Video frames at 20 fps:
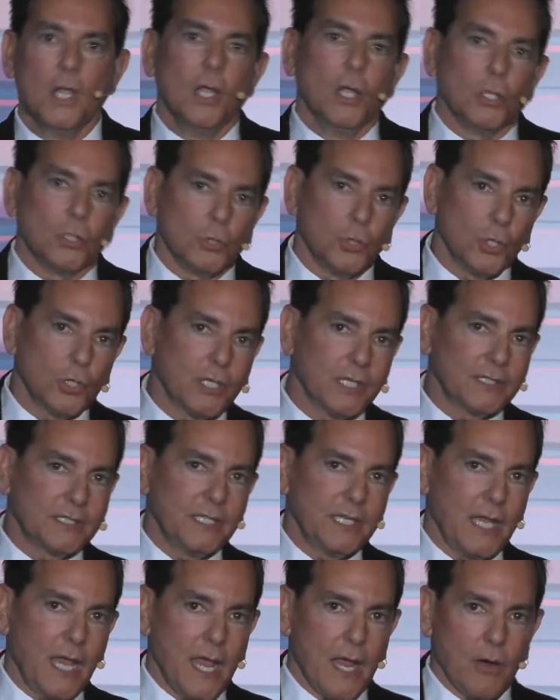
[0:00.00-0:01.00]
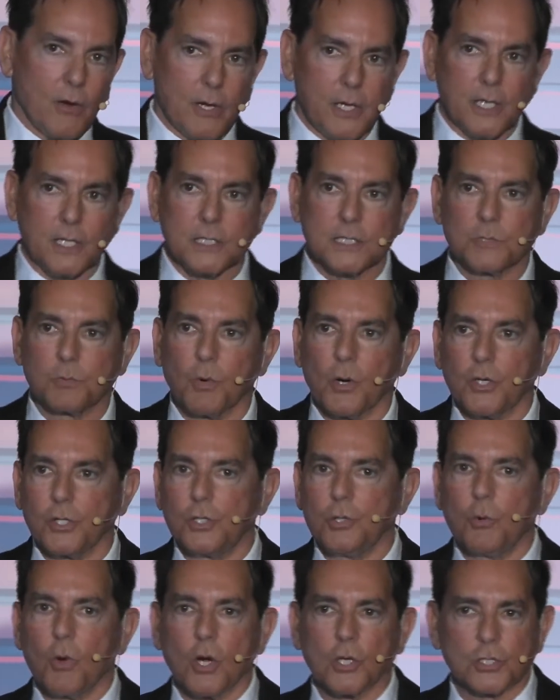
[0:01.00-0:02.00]
Look at the areas where
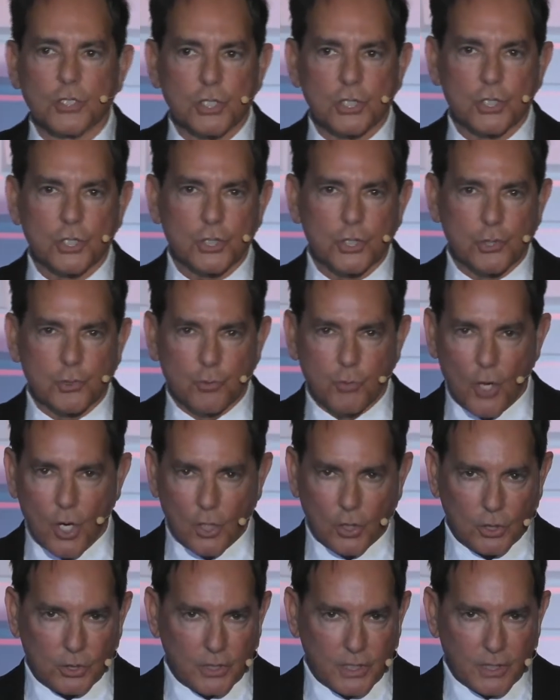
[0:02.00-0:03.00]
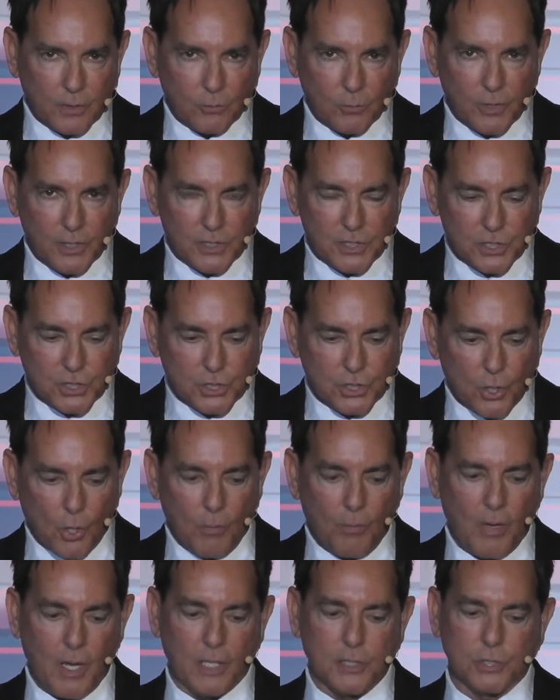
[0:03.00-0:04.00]
you are struggling with so
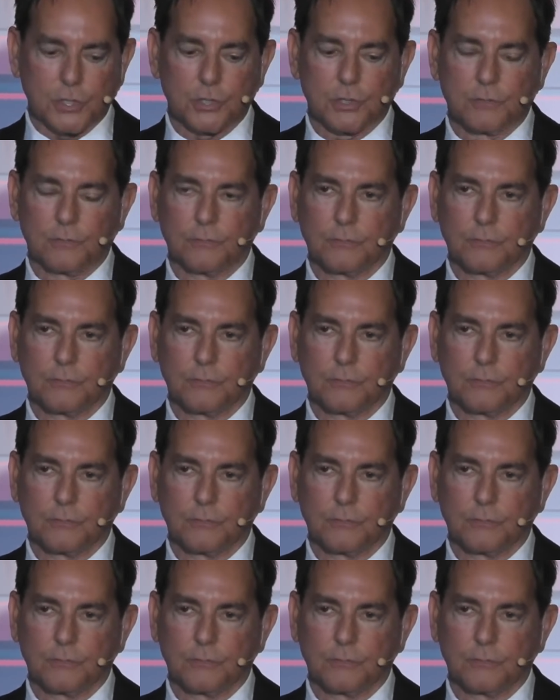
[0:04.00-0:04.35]
much.